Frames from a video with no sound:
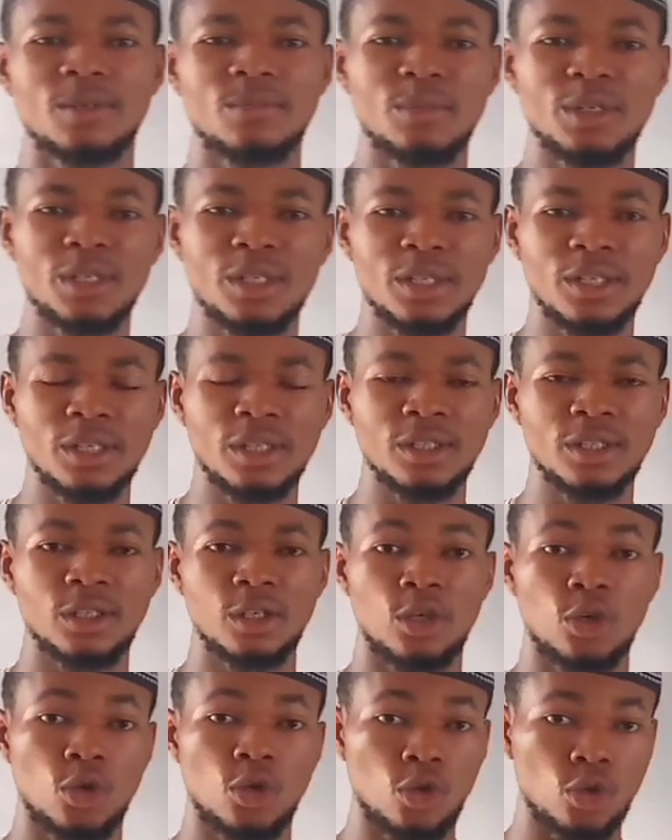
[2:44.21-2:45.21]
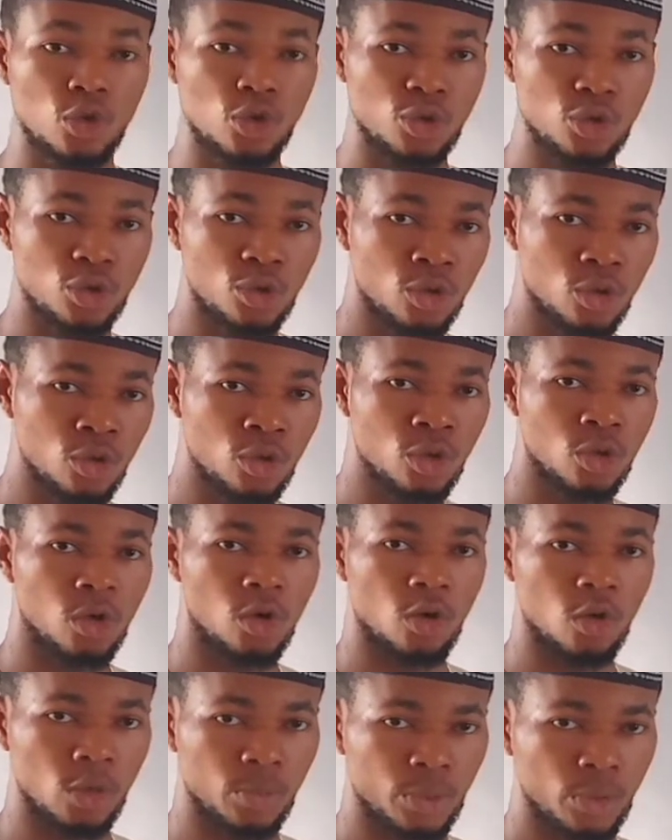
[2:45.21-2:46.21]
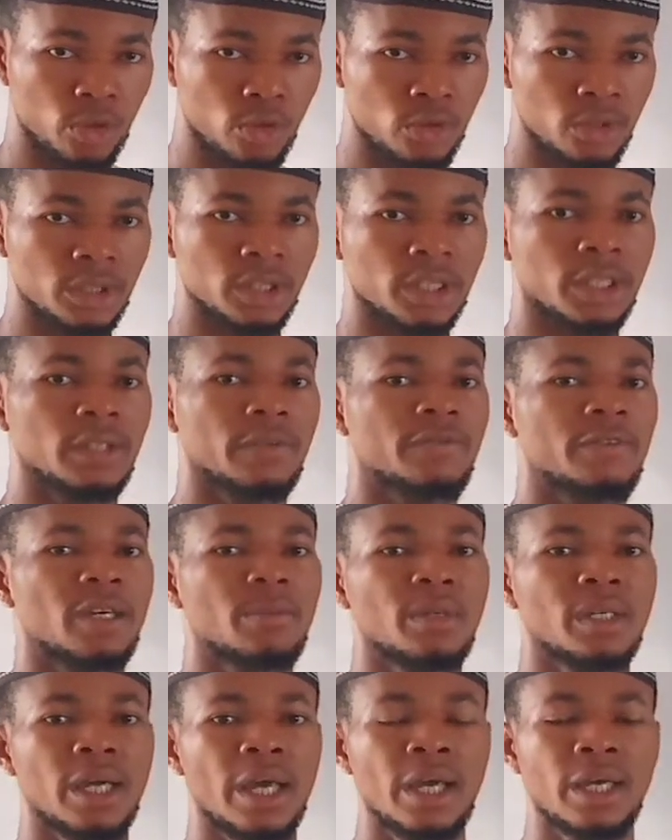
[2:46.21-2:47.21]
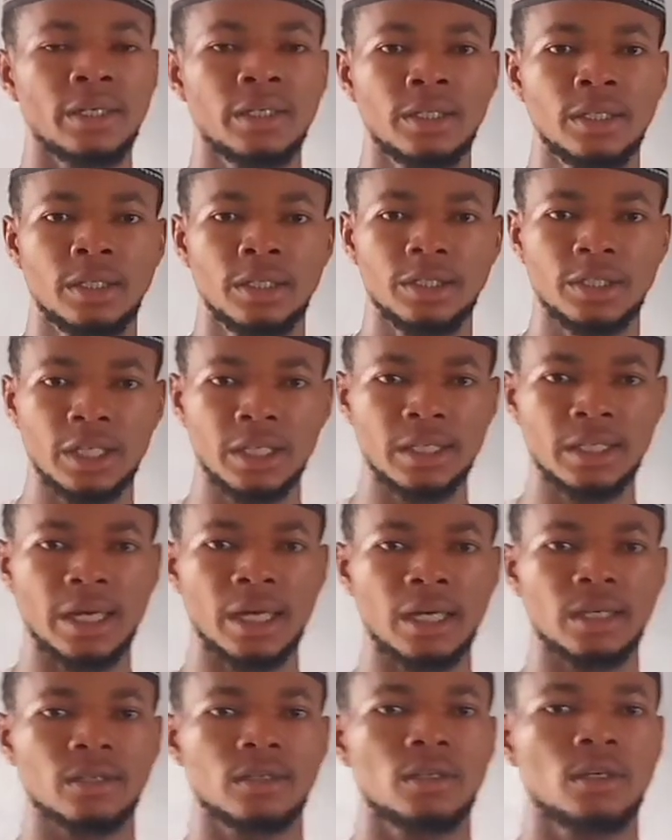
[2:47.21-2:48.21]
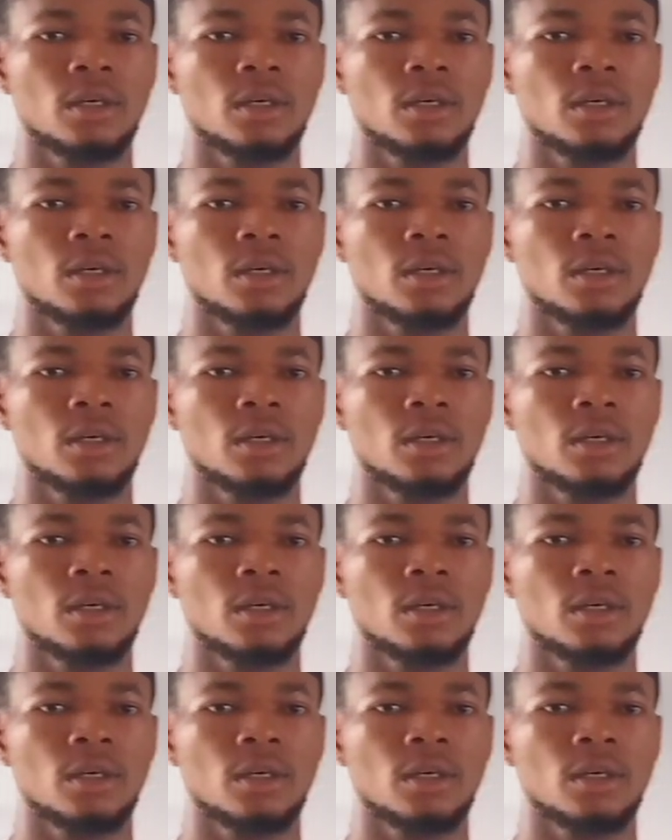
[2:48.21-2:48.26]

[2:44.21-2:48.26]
meaning you opened in feminine gender.